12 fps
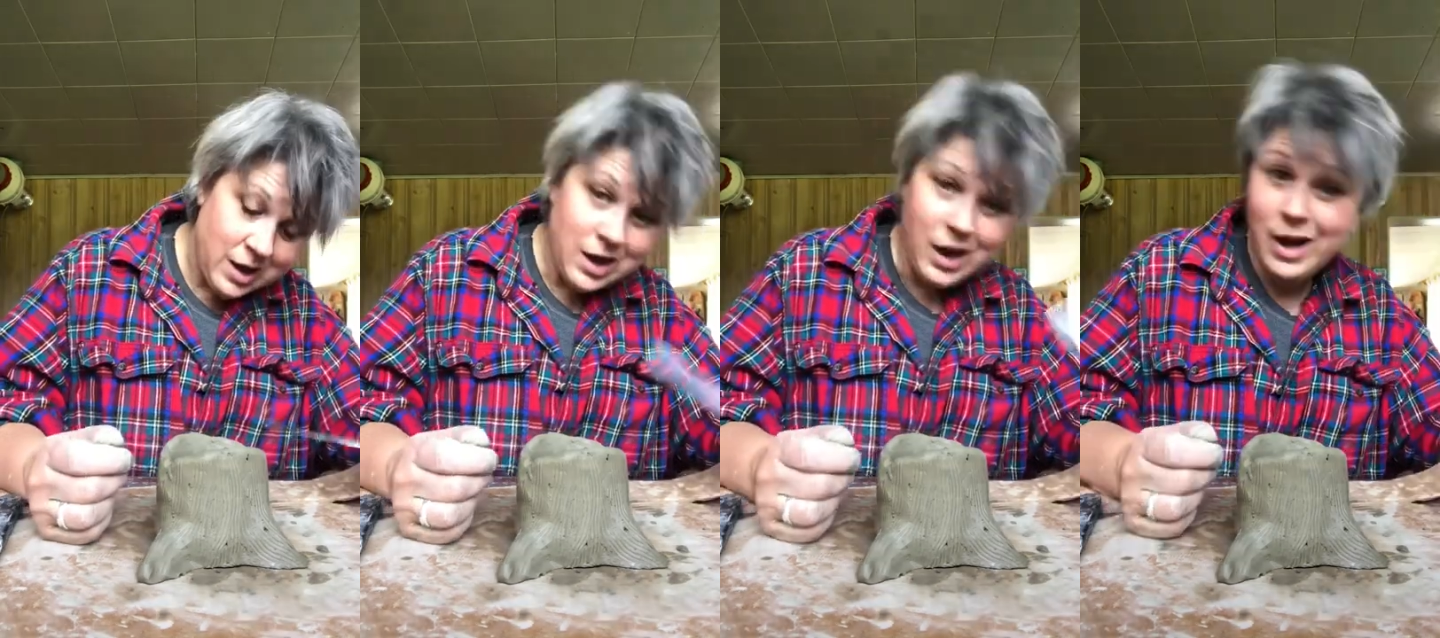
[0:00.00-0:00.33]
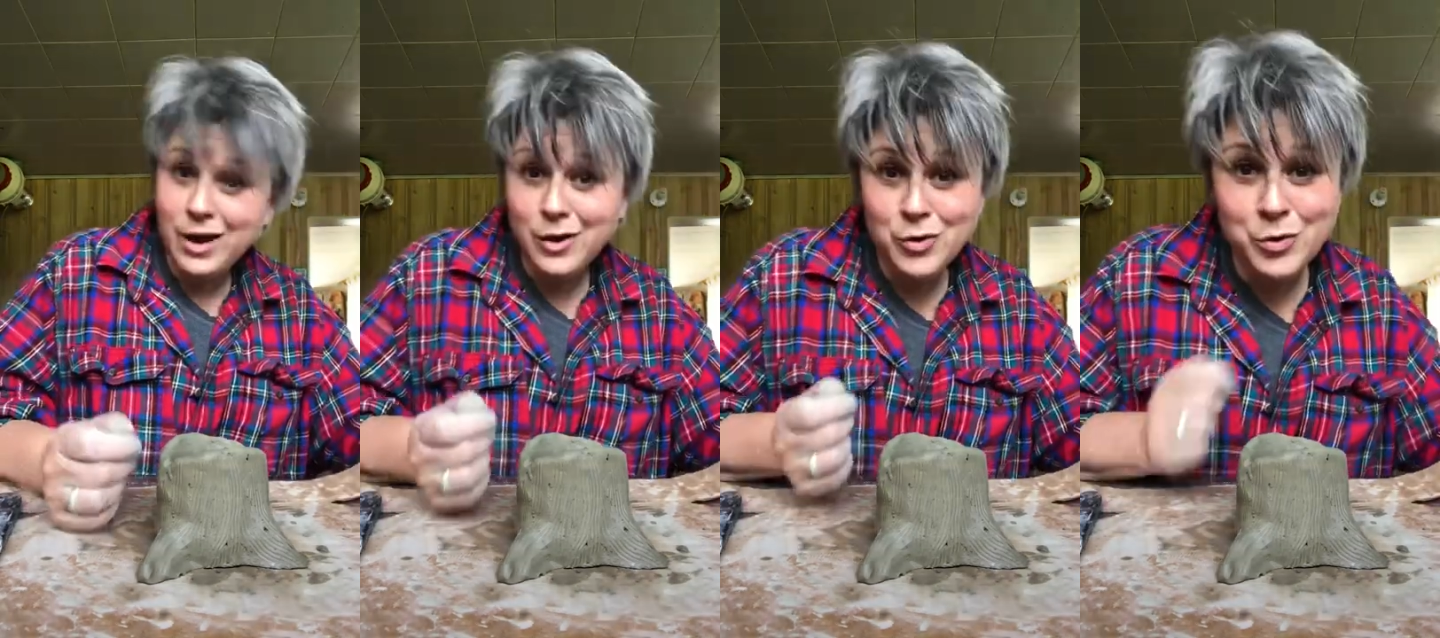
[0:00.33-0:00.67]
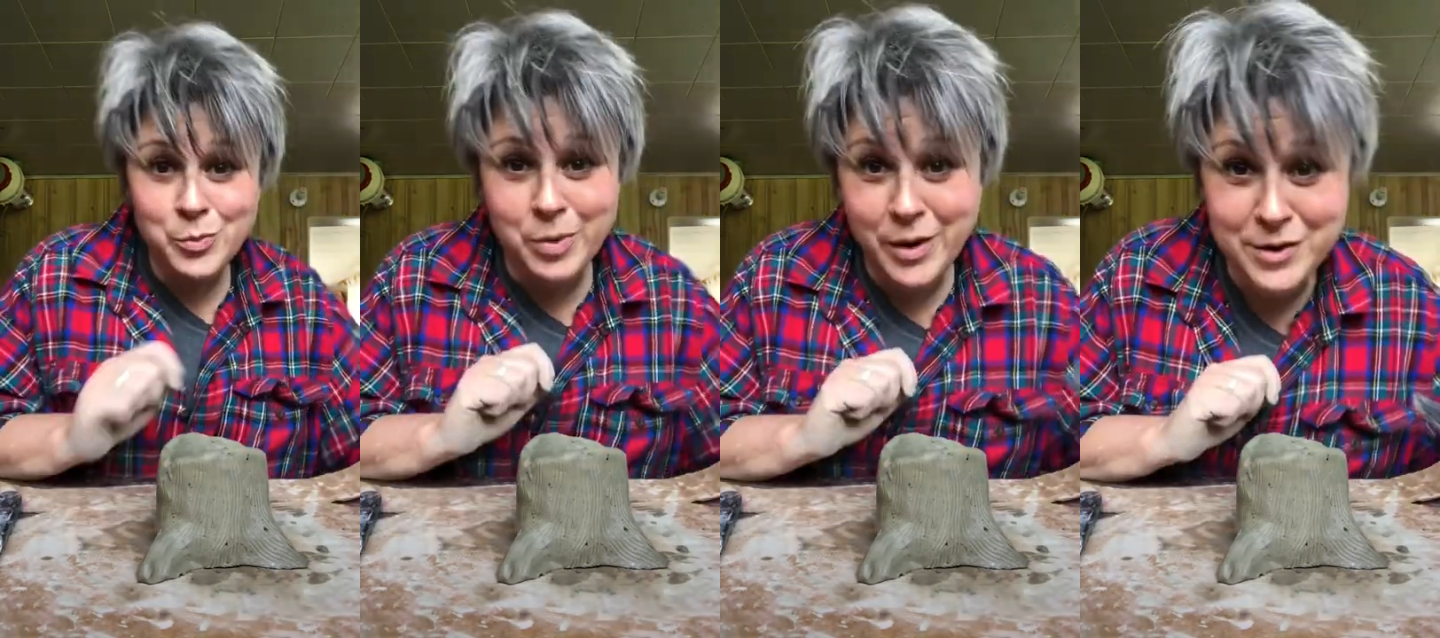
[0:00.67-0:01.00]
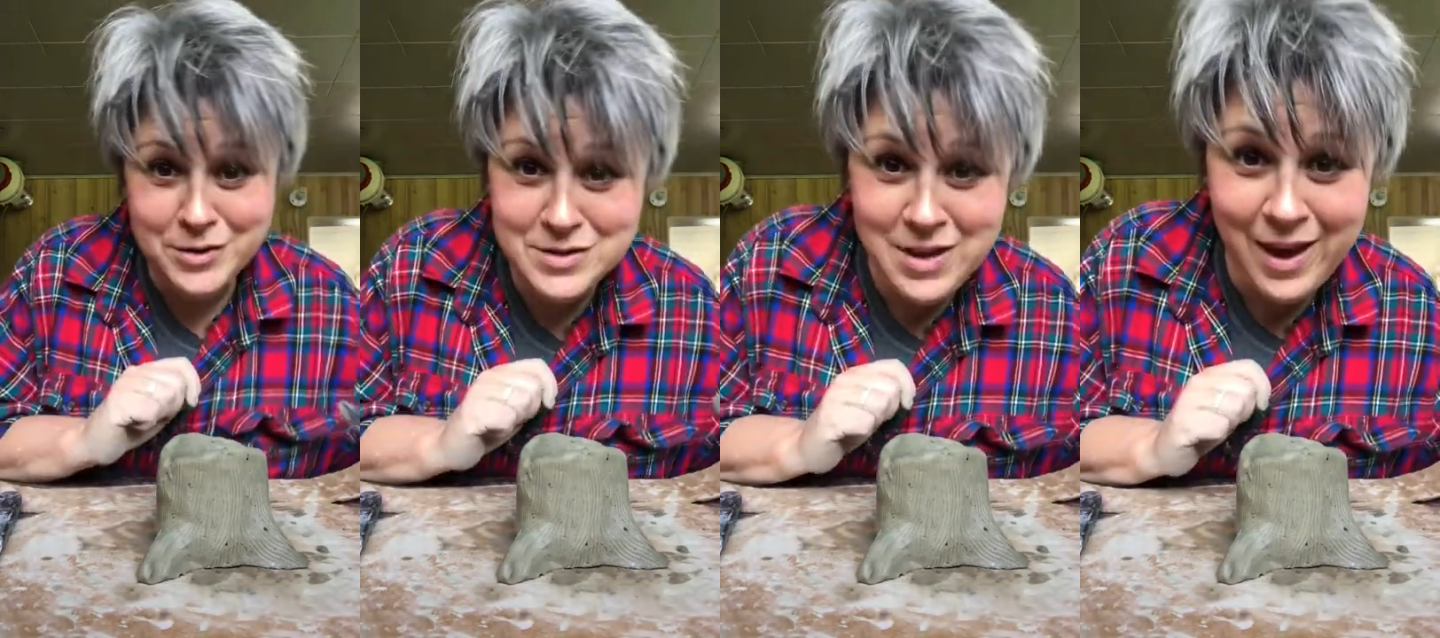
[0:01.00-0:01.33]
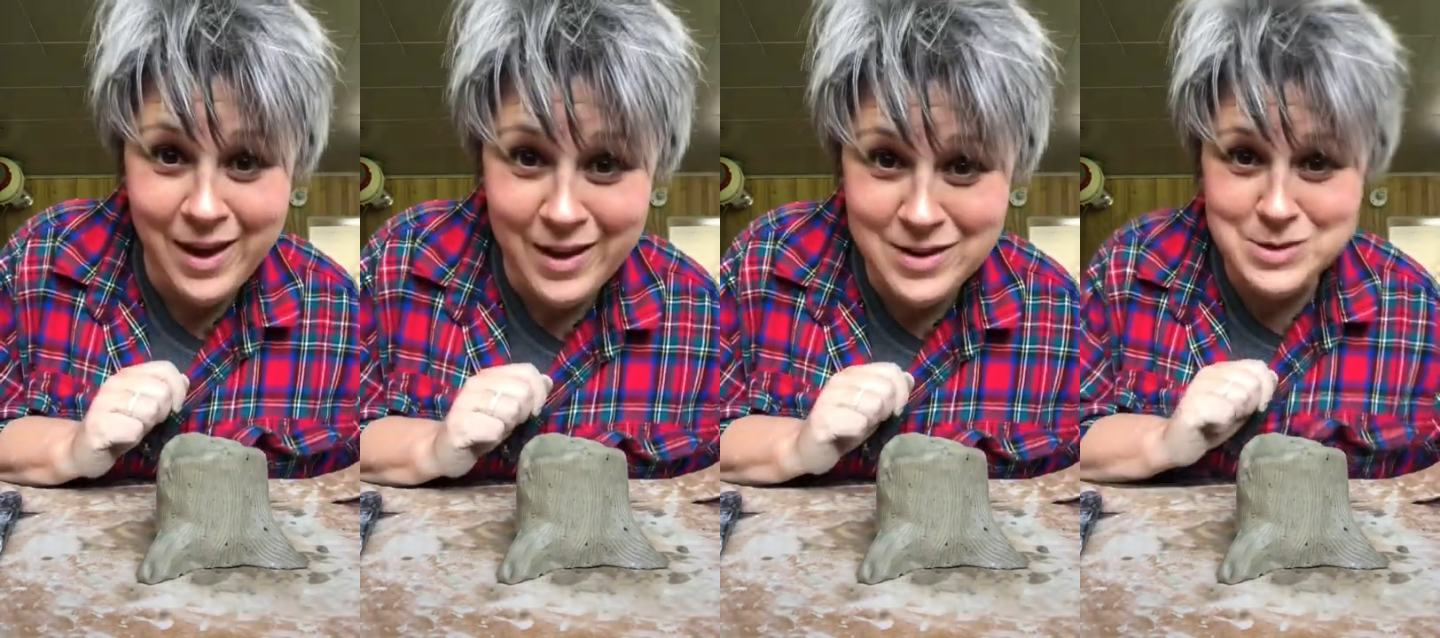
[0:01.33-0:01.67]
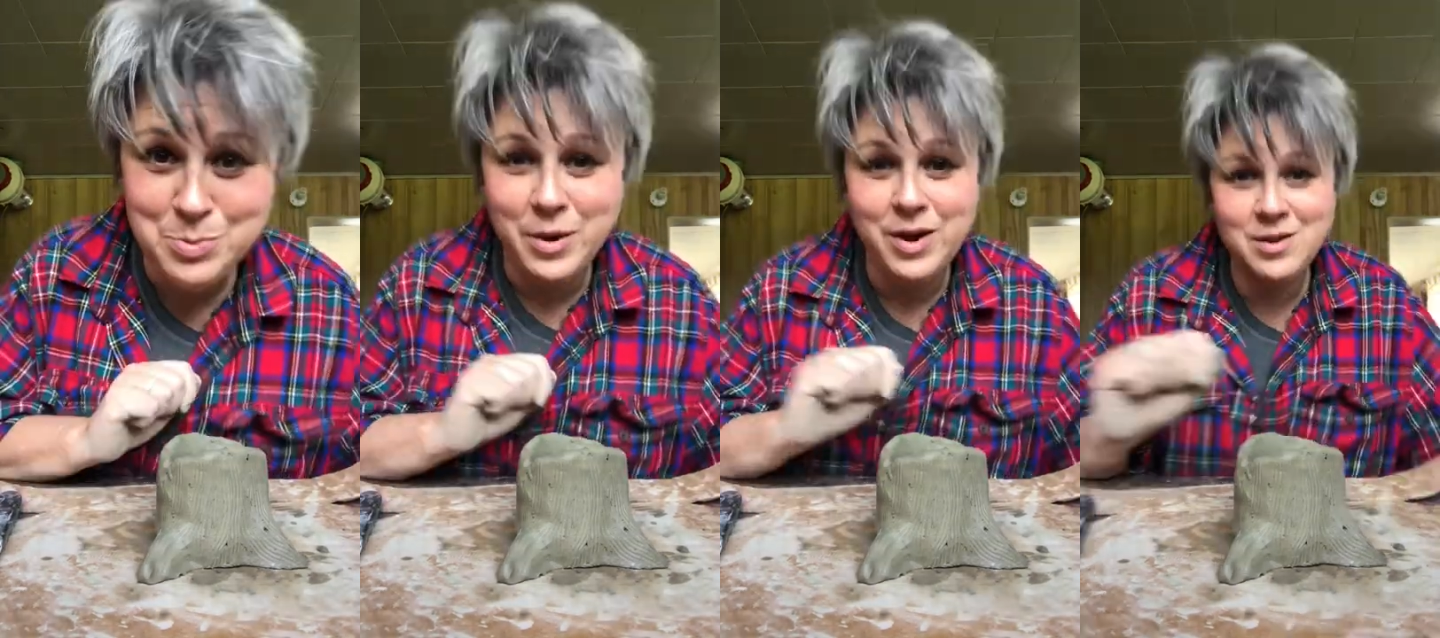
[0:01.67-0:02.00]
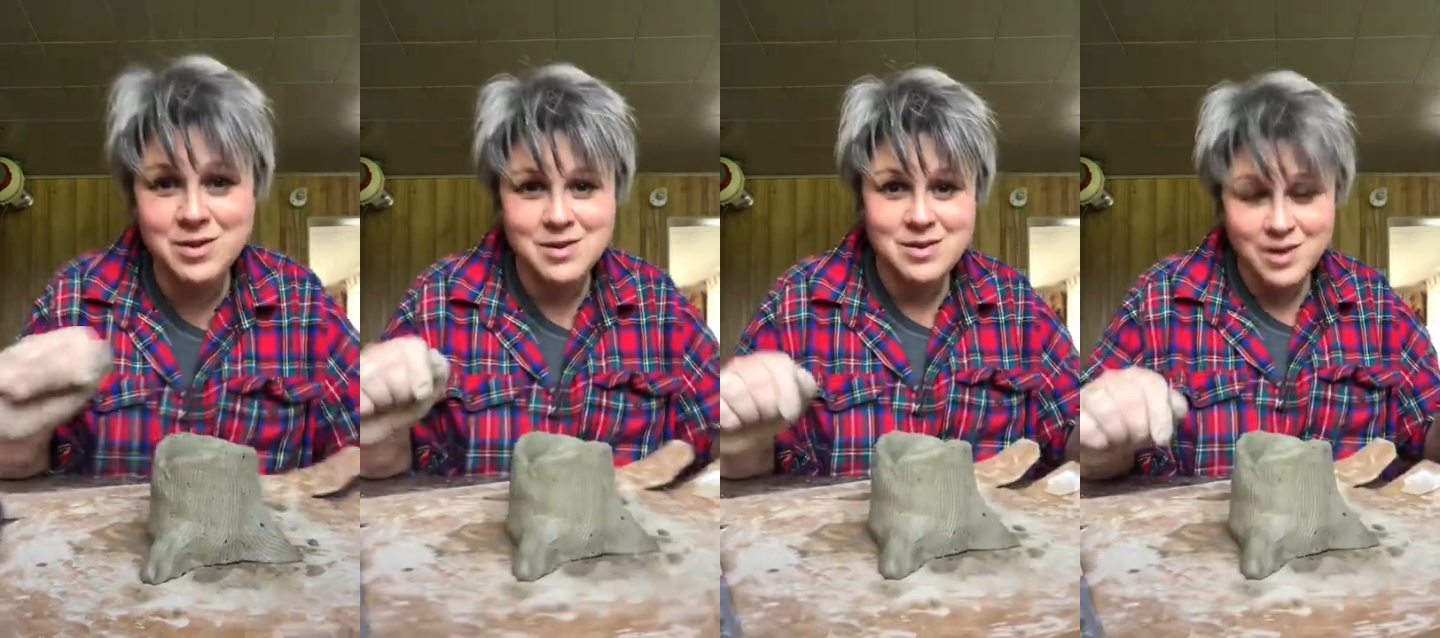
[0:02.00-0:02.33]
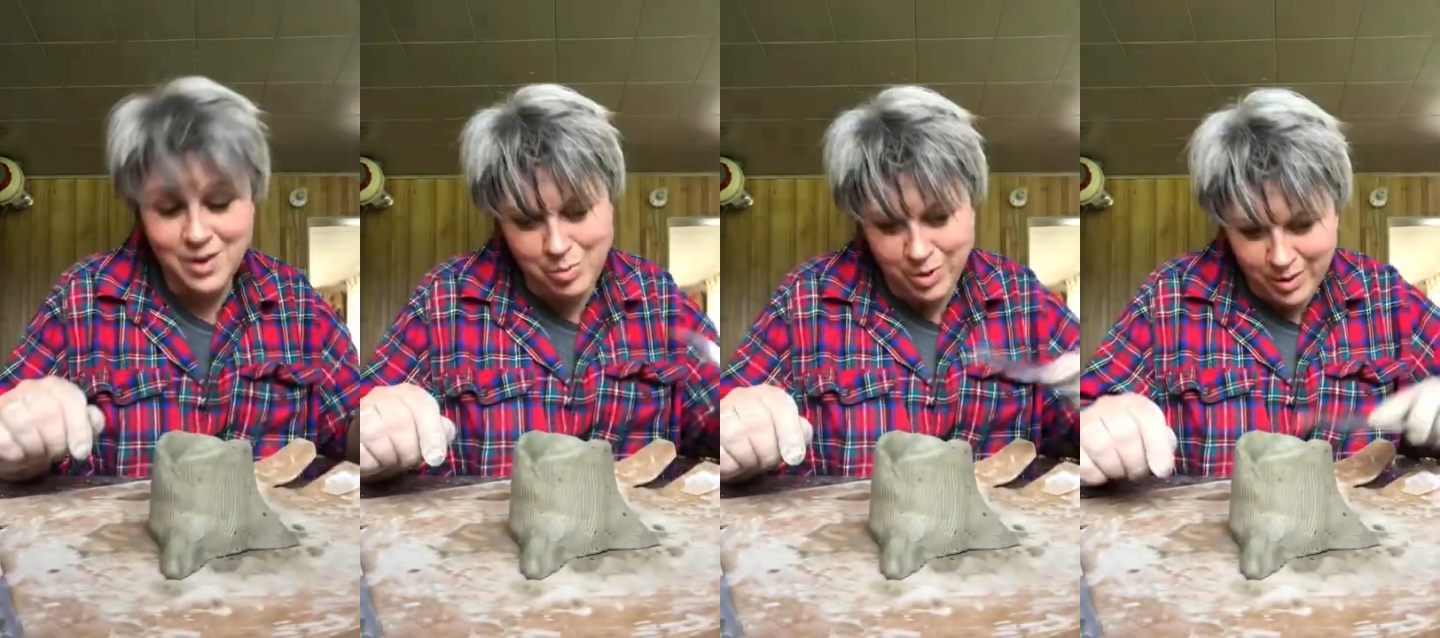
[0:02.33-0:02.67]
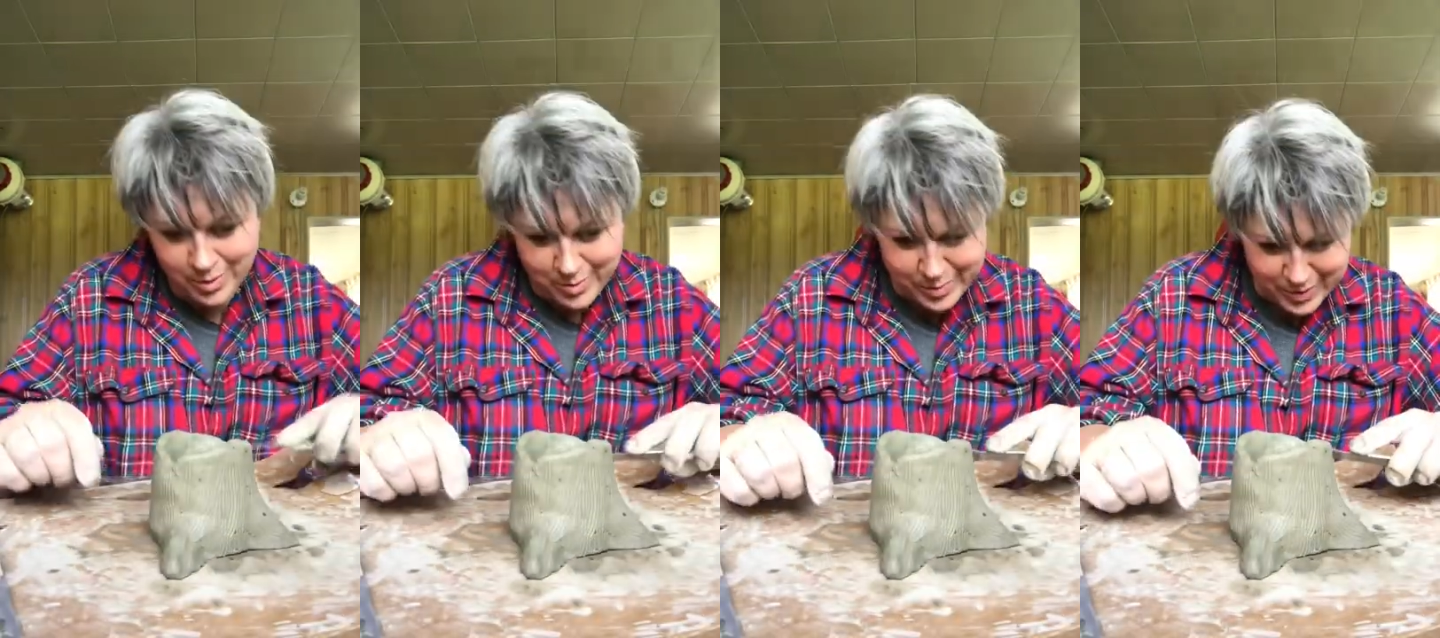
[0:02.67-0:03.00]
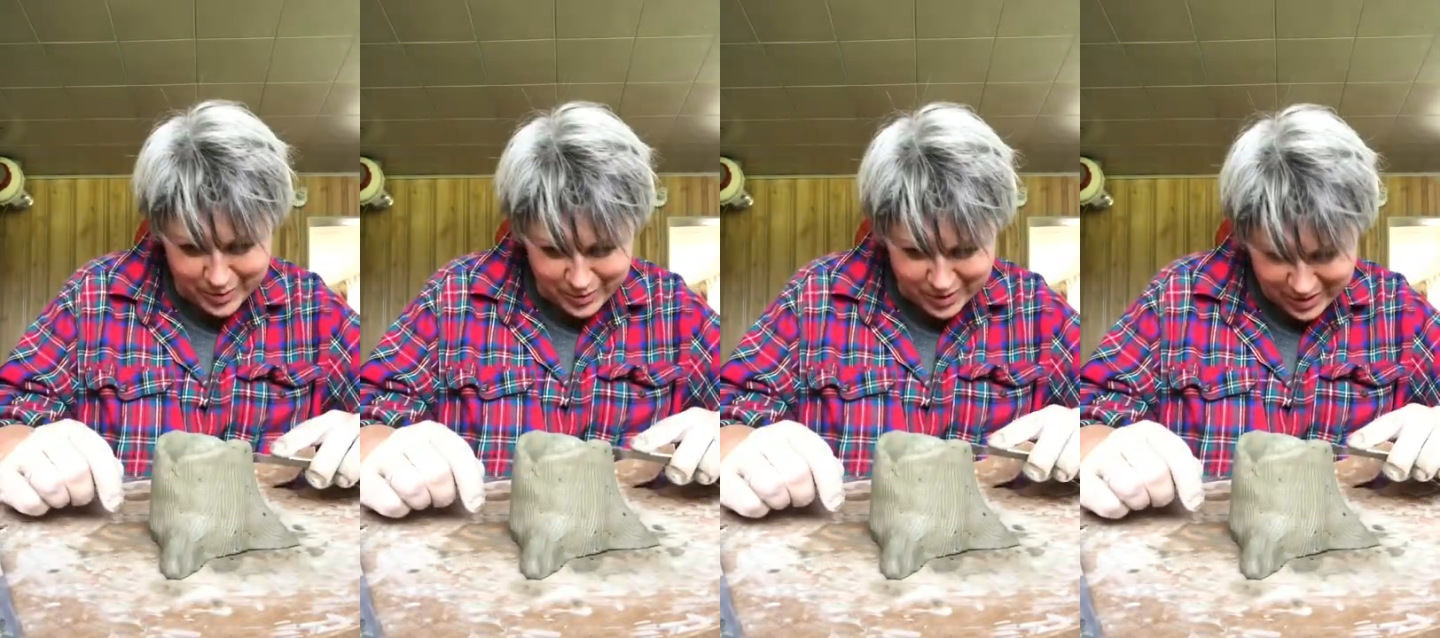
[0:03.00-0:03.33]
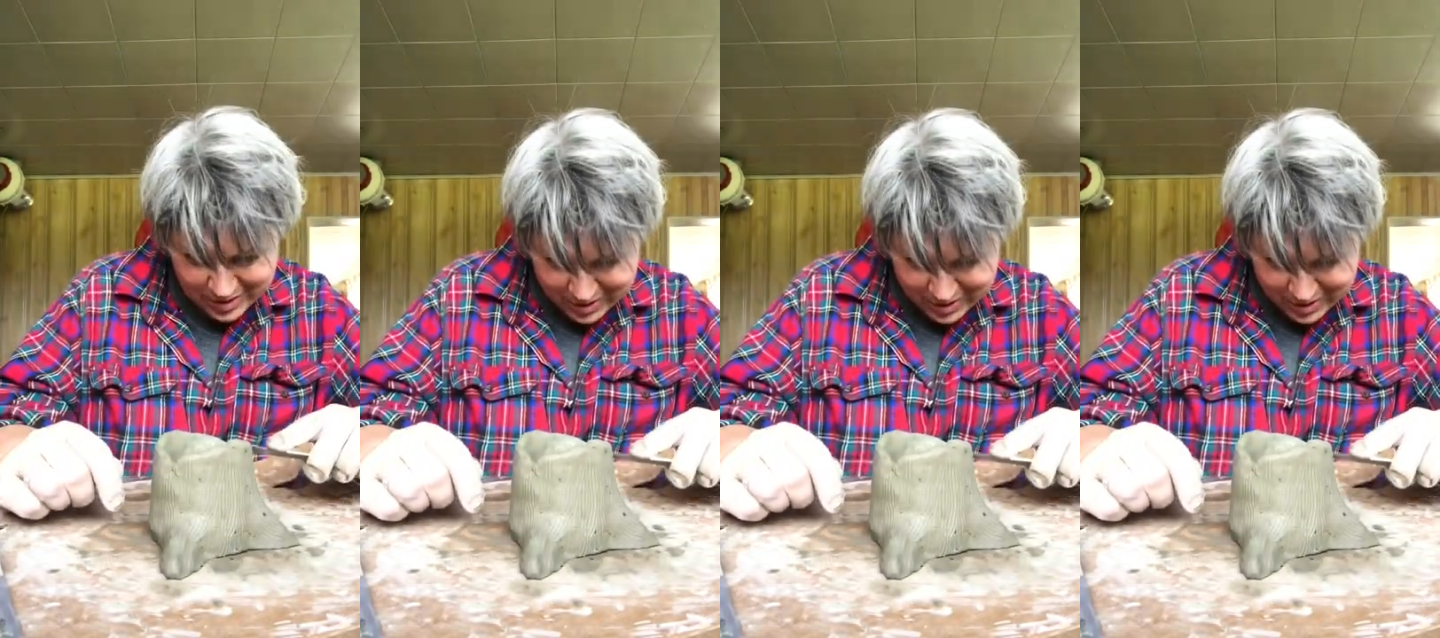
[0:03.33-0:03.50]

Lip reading: I don't know who butters cakes, but I probably would.